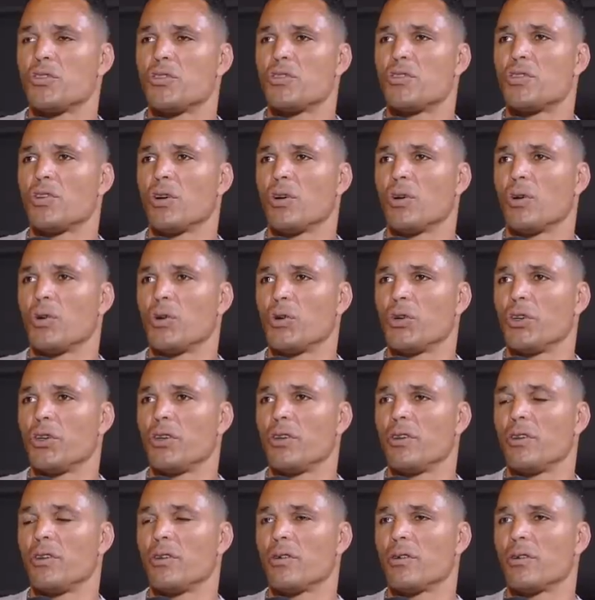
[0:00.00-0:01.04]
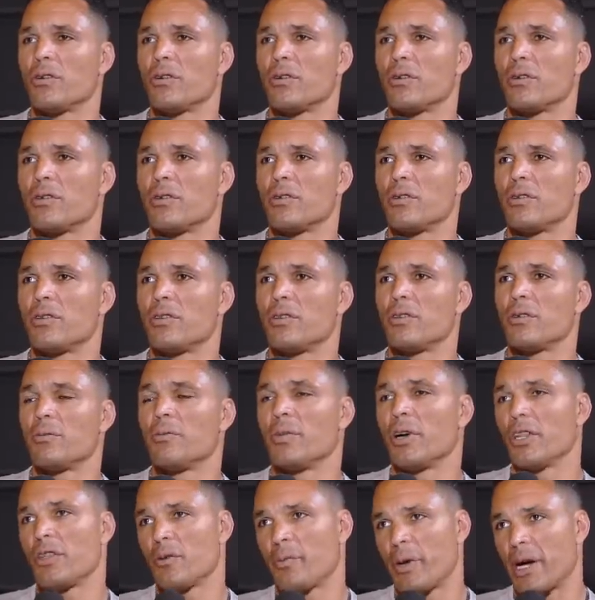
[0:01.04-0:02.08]
so your, your, your
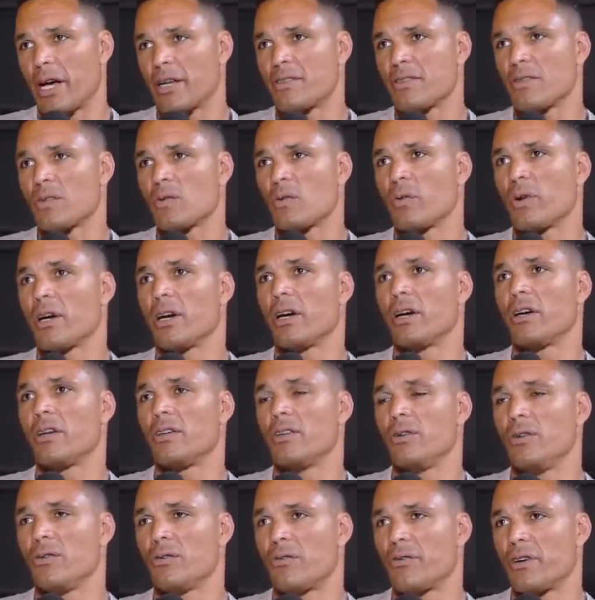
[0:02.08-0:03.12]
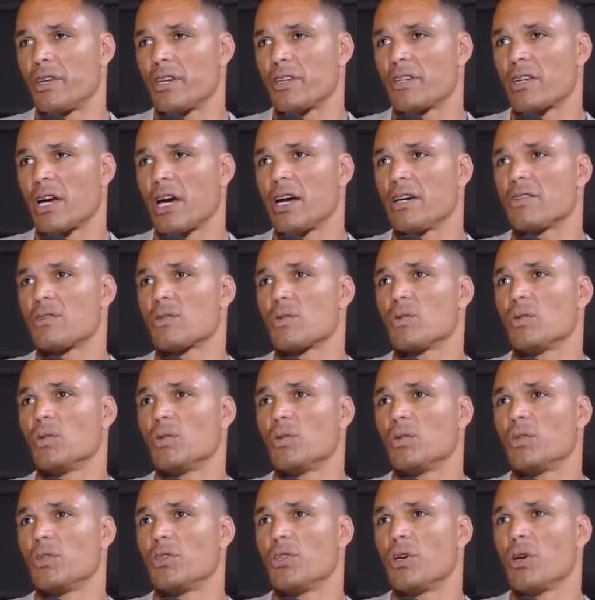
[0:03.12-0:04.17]
mother passes away, you finish high
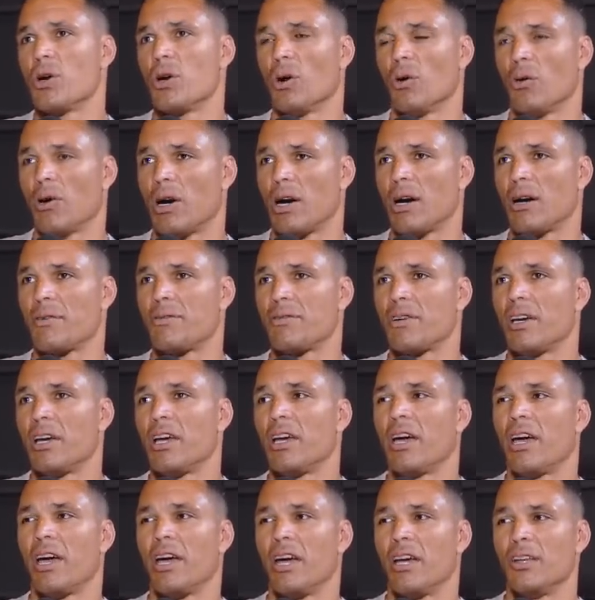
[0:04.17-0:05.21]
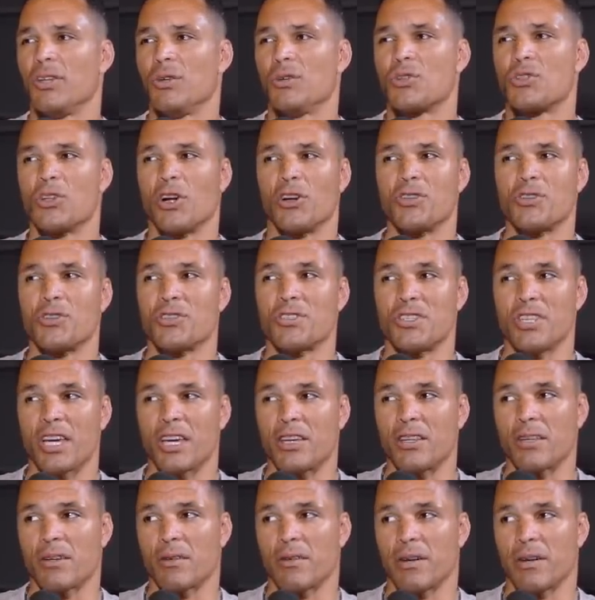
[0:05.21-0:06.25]
school, you go off and you start your singing